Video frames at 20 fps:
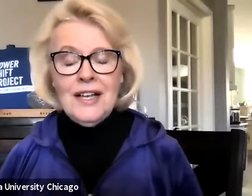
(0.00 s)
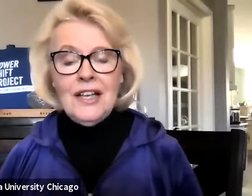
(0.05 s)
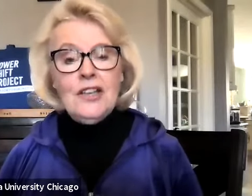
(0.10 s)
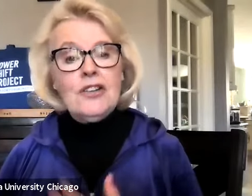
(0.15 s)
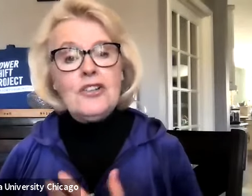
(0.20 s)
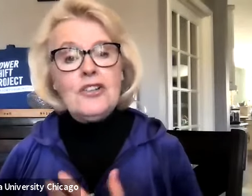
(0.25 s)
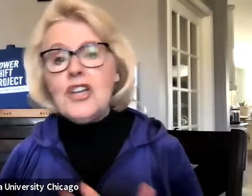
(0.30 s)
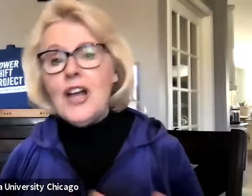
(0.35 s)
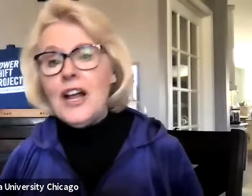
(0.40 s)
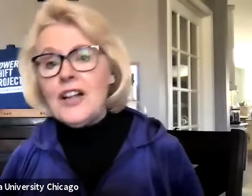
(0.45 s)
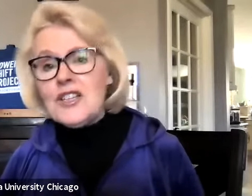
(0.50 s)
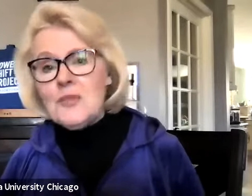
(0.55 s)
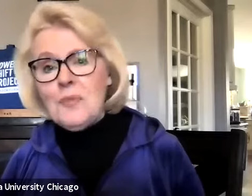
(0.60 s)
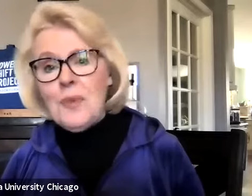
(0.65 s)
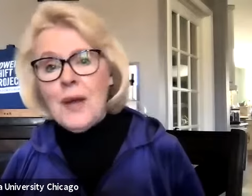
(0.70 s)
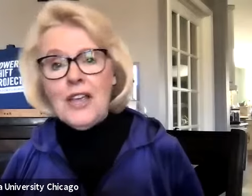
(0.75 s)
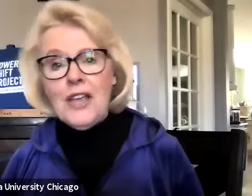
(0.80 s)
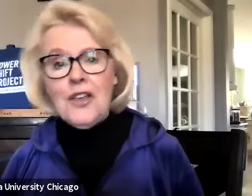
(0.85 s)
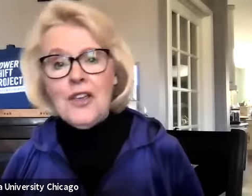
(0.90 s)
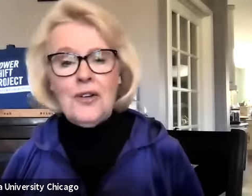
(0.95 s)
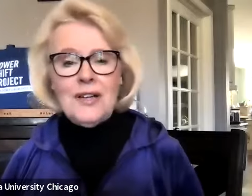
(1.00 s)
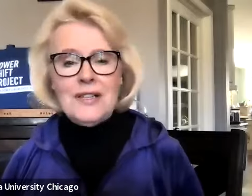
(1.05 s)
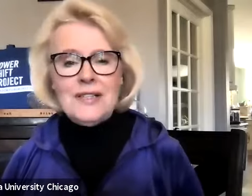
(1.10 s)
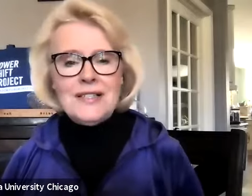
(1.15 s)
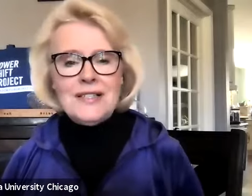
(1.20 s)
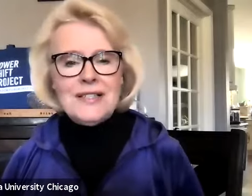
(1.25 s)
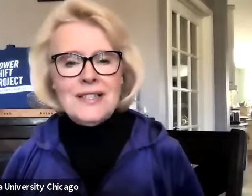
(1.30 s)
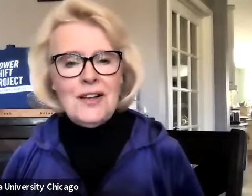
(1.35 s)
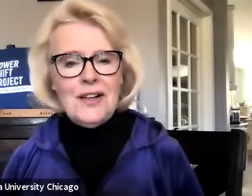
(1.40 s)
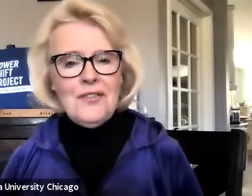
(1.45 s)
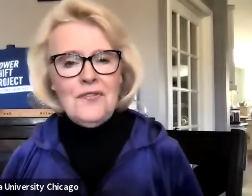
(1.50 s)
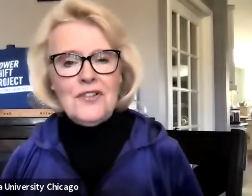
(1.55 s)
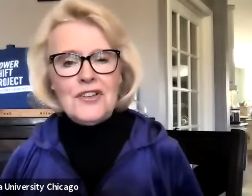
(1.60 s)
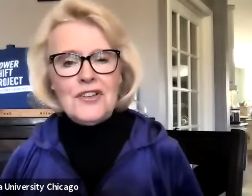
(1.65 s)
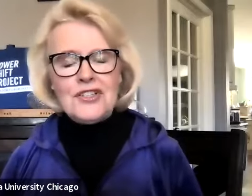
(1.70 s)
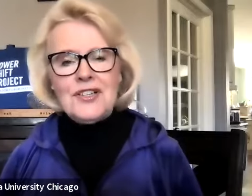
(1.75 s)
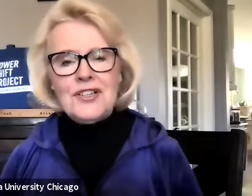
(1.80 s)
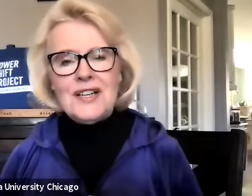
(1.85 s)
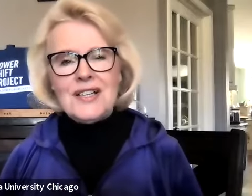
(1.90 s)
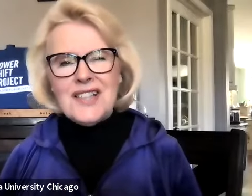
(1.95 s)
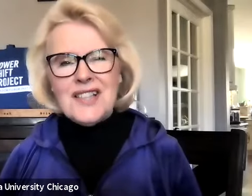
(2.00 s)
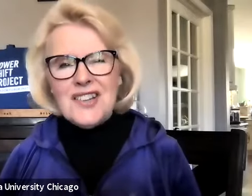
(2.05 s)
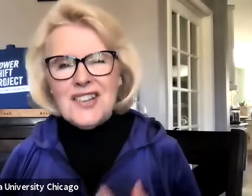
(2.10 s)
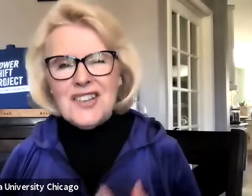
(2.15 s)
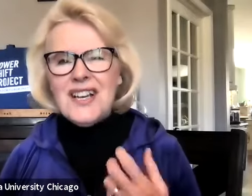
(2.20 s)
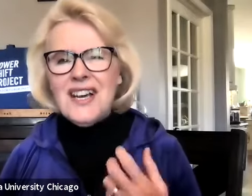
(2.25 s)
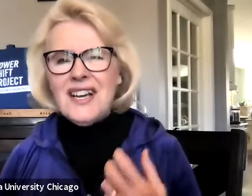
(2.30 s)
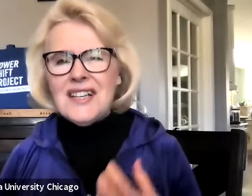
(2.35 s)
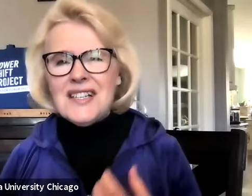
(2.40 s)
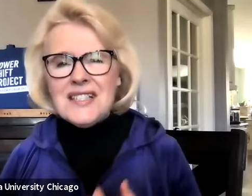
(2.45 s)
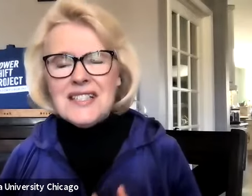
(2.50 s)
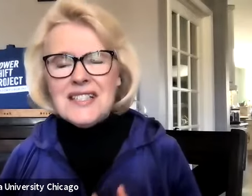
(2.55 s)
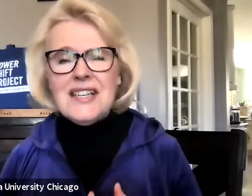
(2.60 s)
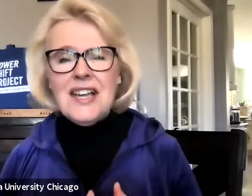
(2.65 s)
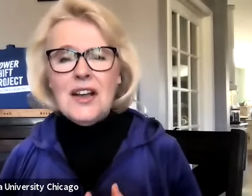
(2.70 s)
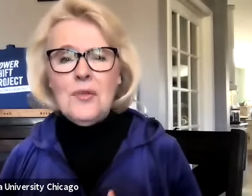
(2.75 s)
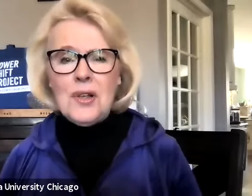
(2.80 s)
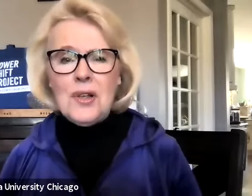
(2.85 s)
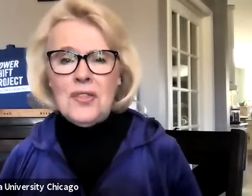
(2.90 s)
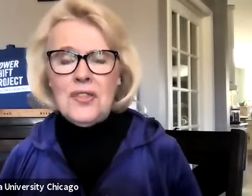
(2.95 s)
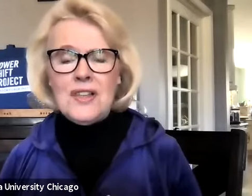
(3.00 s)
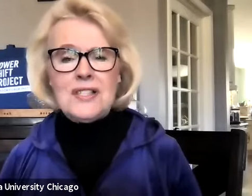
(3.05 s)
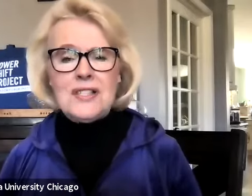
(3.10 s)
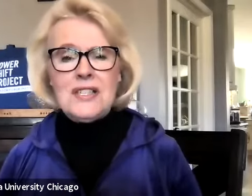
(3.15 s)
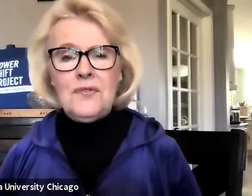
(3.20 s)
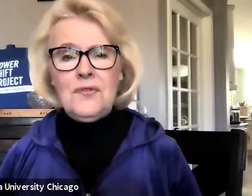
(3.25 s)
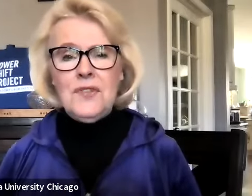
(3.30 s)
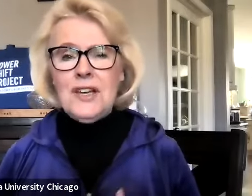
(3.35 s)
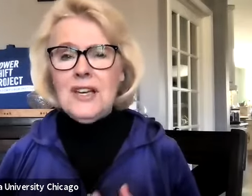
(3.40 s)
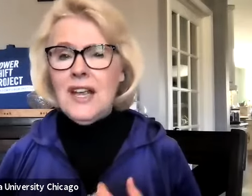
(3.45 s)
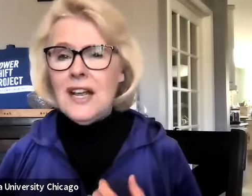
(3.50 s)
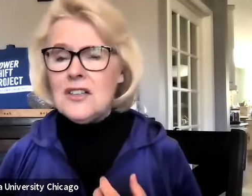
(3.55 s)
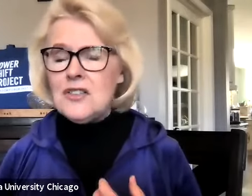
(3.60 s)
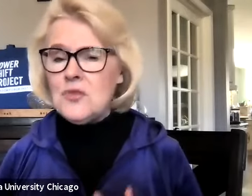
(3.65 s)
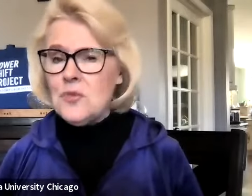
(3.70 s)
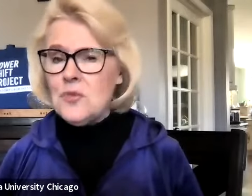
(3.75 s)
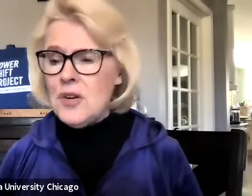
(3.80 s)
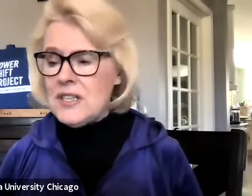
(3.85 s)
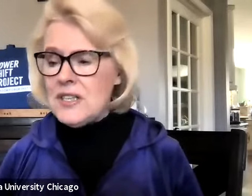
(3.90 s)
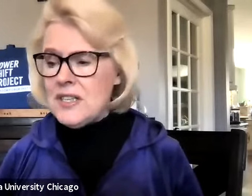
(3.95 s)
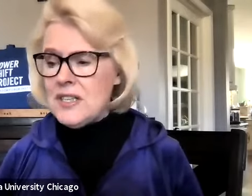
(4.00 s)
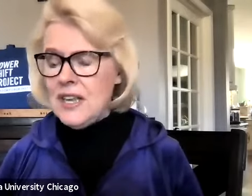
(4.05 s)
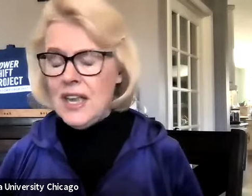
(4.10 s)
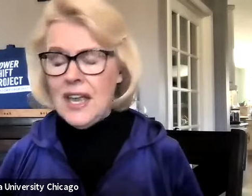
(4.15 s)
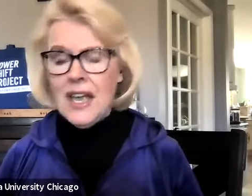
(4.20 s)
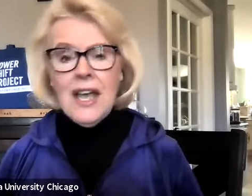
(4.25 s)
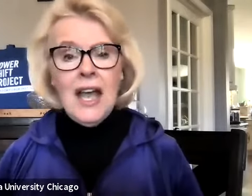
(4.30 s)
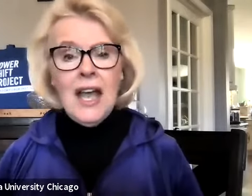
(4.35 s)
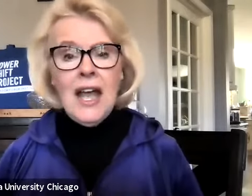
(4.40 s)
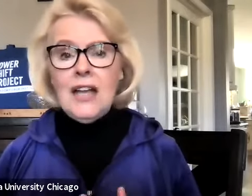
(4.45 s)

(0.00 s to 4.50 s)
You're judged by your unselfishness. Are you going to stick with this if it gets risky?